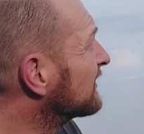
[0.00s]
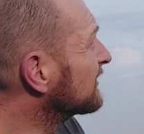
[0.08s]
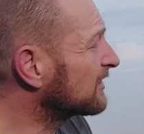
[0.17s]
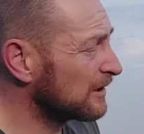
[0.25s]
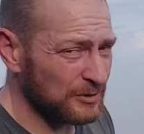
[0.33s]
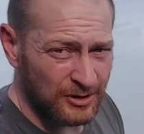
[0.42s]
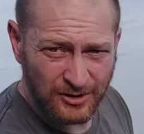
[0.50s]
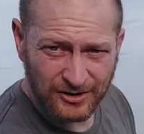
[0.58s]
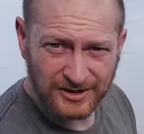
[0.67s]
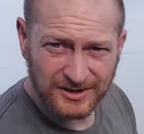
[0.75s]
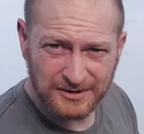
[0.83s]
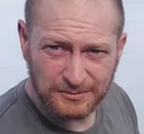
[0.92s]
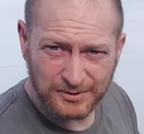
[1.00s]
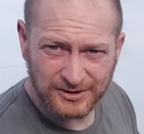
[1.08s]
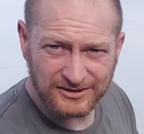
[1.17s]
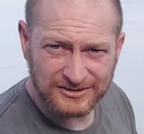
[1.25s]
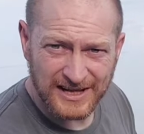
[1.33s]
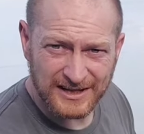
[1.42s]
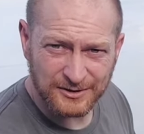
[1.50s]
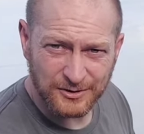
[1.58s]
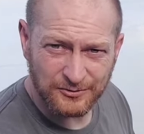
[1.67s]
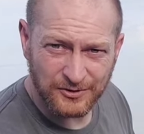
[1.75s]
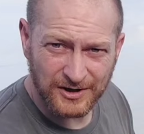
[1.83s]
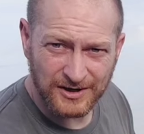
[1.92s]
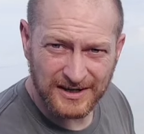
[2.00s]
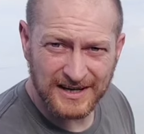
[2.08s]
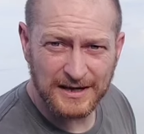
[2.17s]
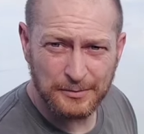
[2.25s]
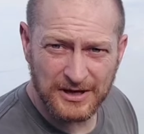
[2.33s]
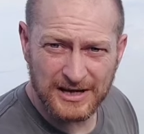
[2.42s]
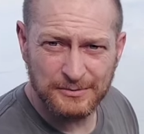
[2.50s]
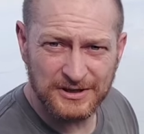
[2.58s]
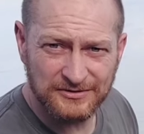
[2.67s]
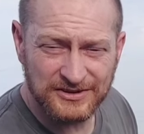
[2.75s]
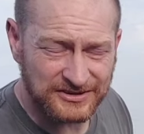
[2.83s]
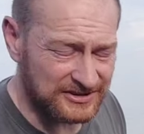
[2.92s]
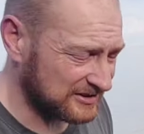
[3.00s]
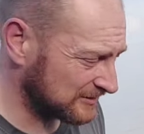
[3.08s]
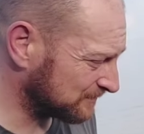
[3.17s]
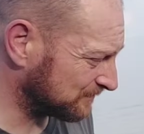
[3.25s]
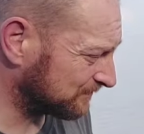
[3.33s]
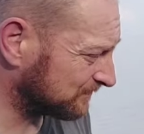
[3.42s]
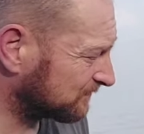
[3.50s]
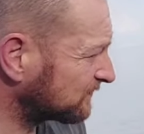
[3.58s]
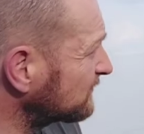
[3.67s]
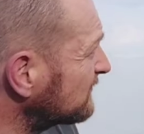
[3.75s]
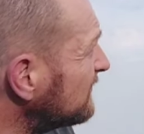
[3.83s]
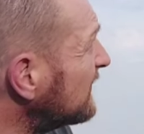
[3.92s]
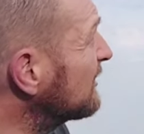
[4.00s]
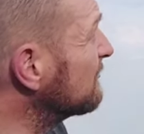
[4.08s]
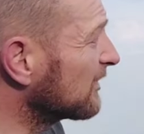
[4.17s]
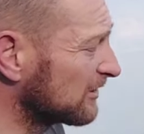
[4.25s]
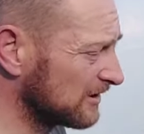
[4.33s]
to come along and pull your stand over, and then you pay me a visit. Right.